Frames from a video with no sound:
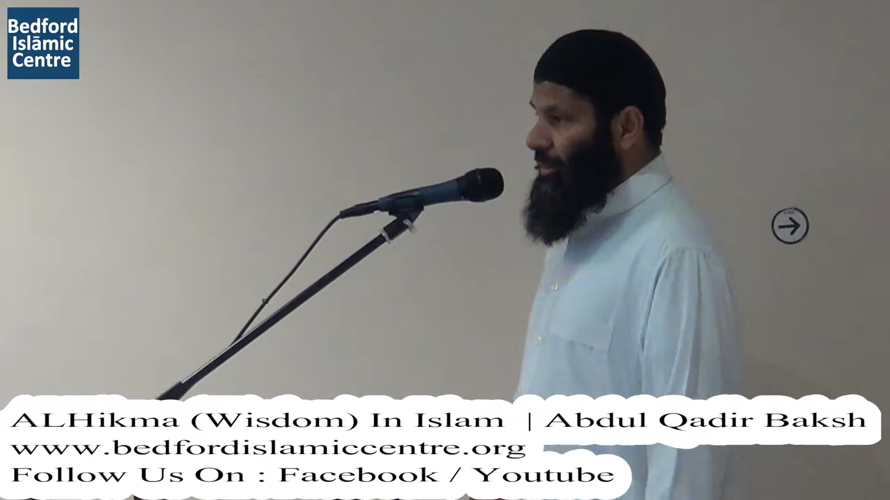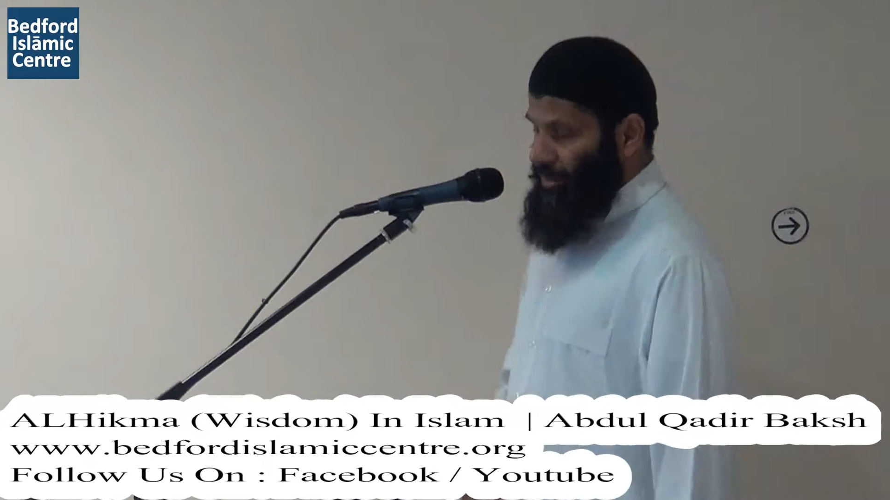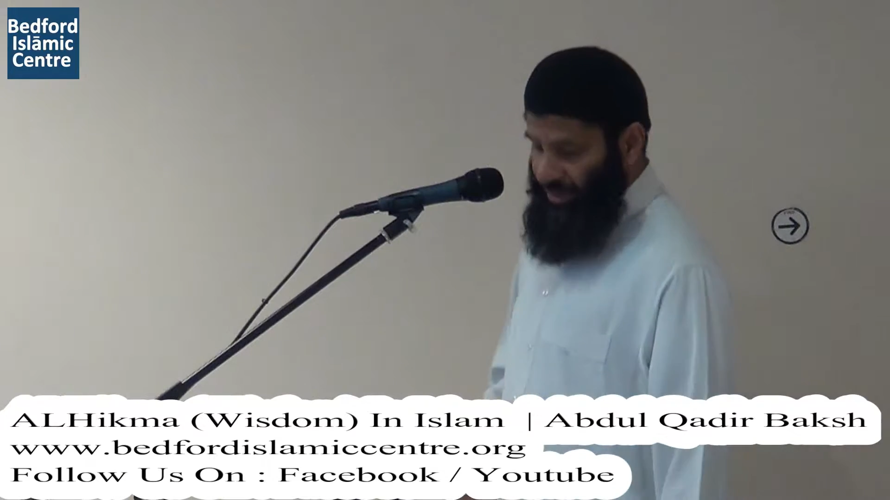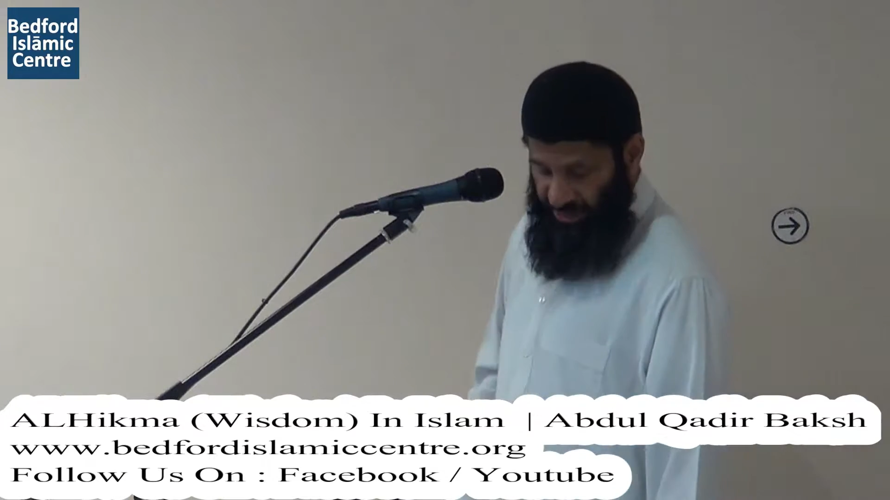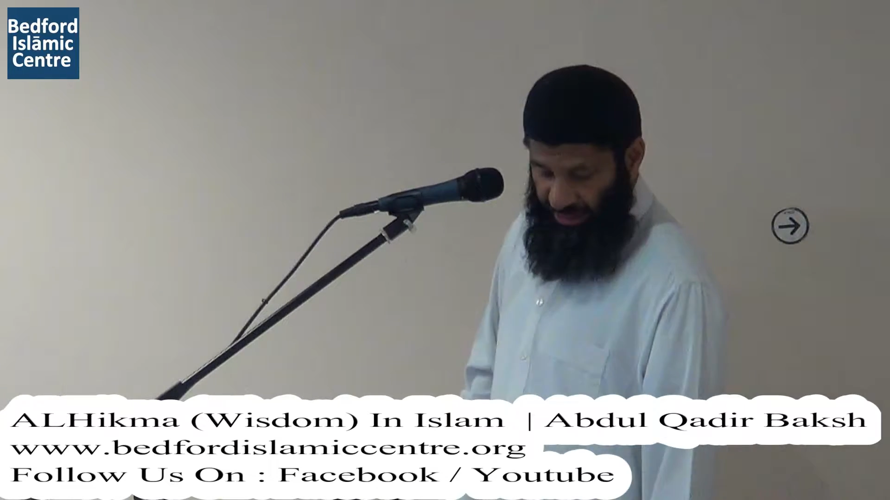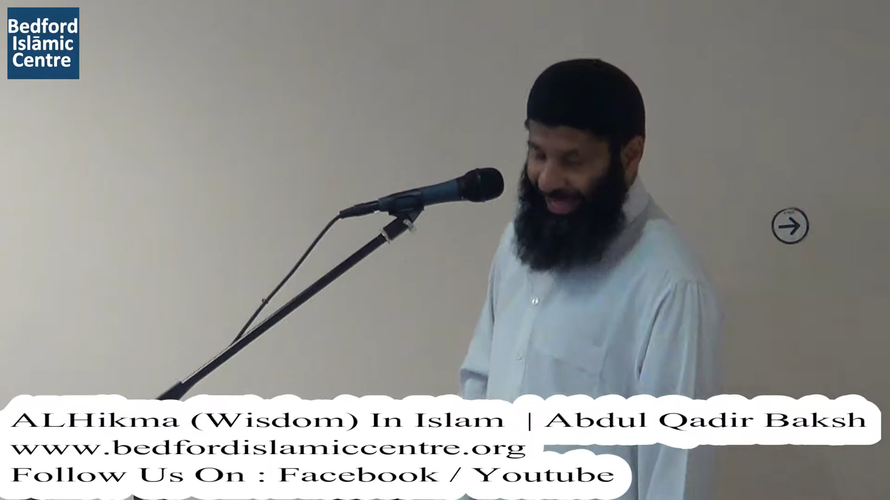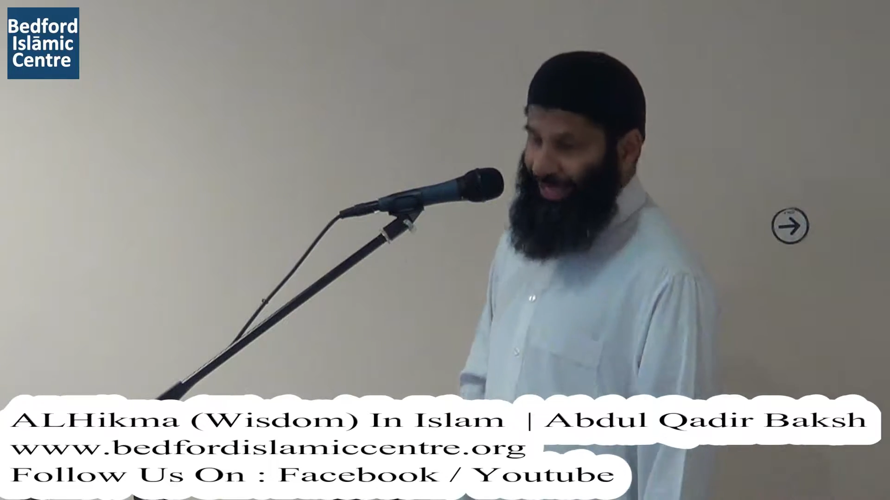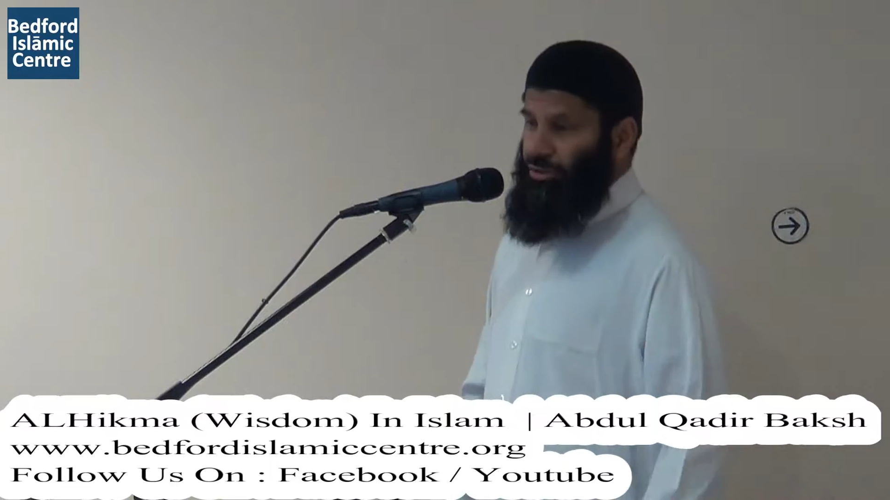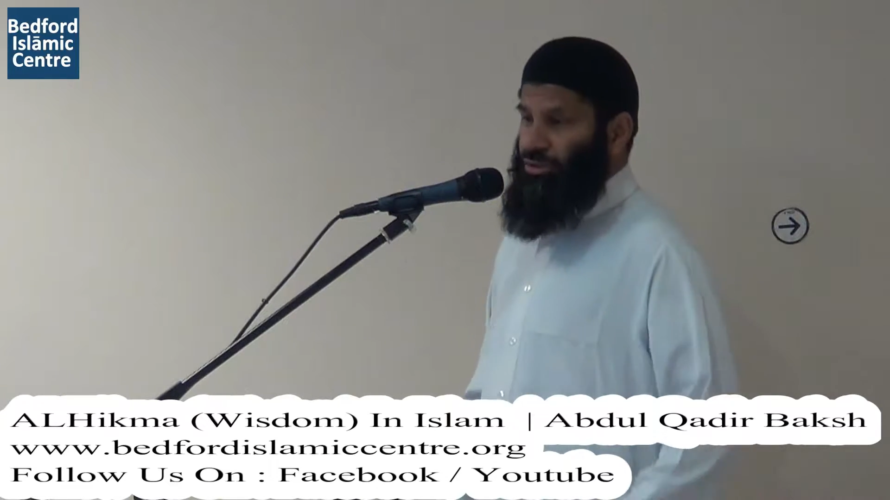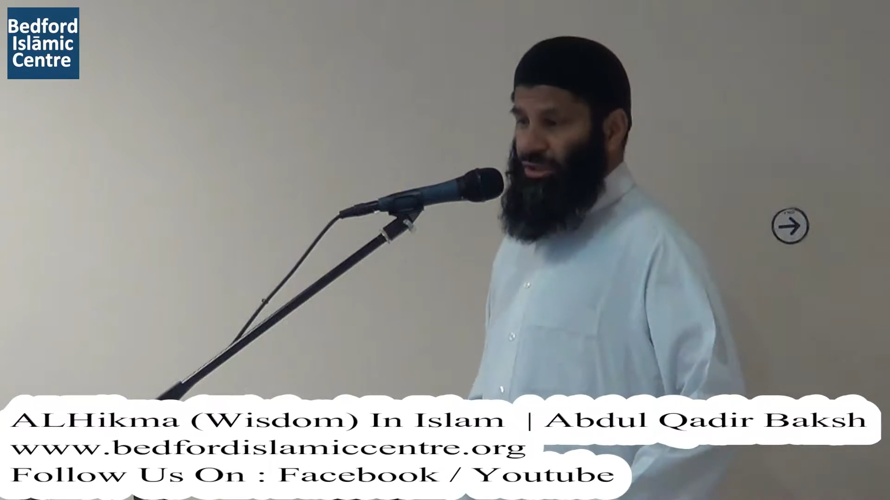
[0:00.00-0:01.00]
placing the
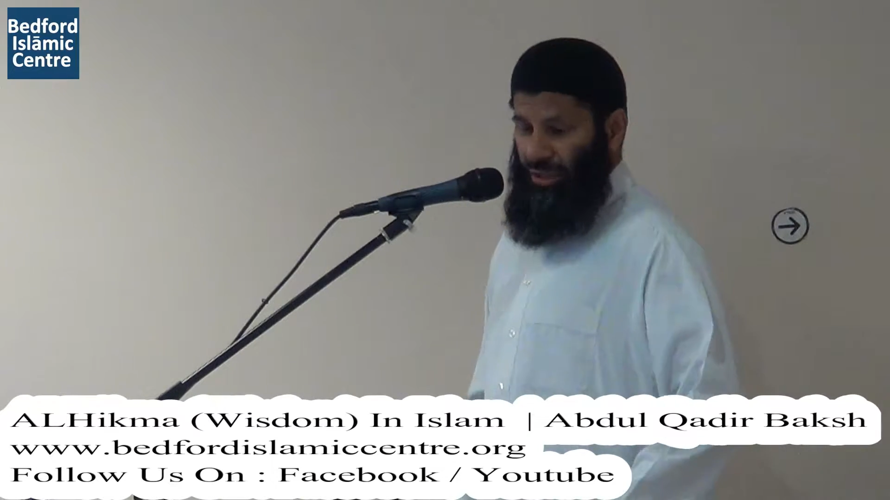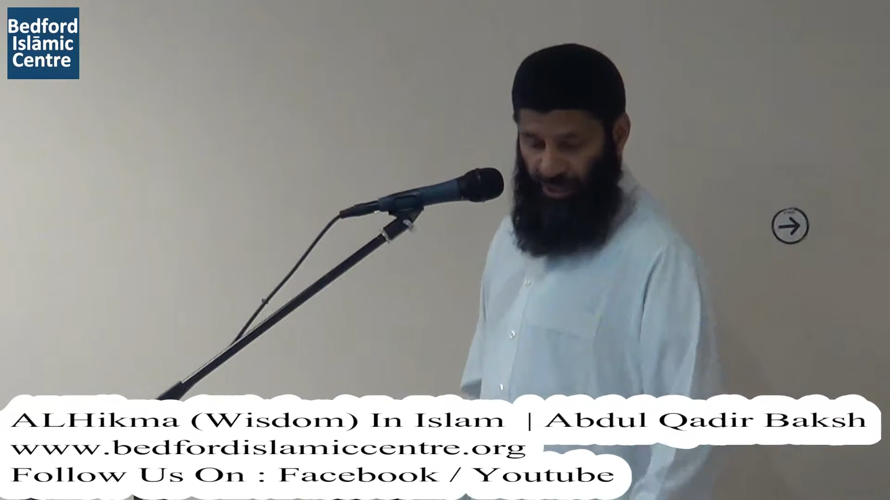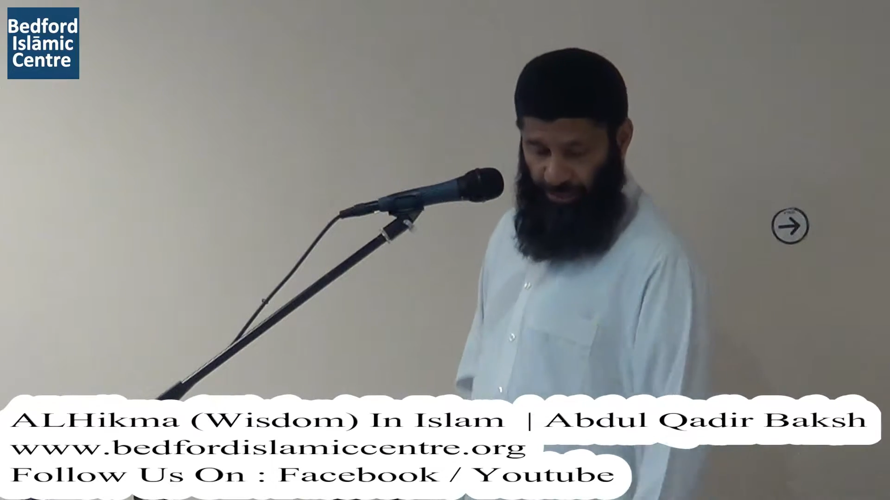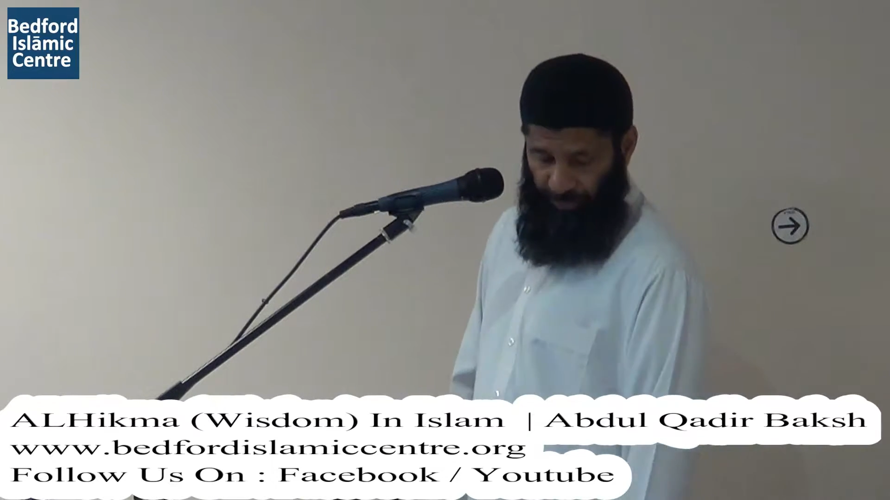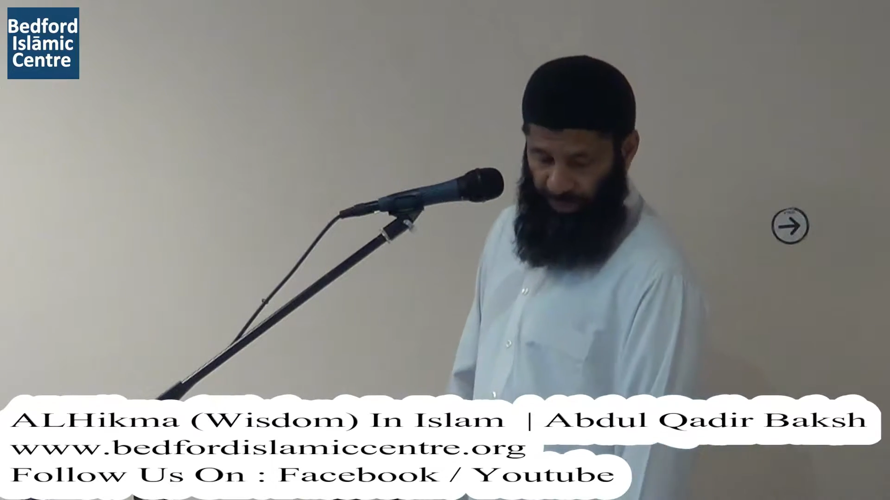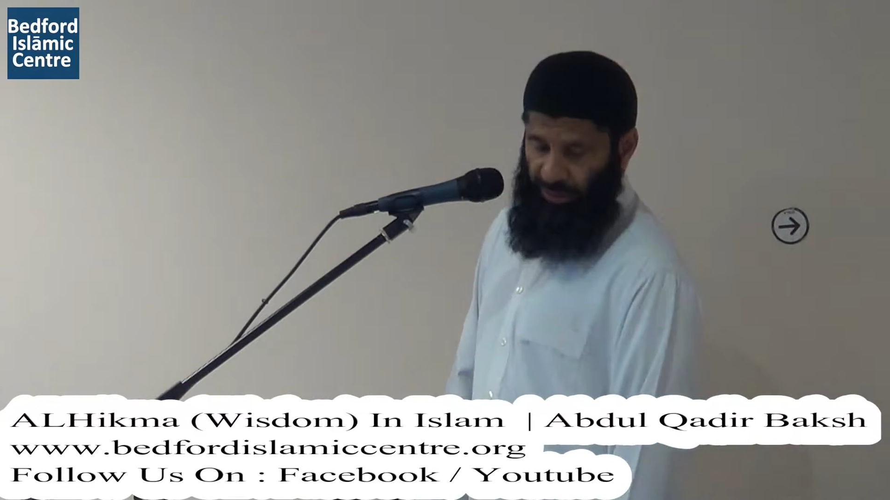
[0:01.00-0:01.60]
ankles together,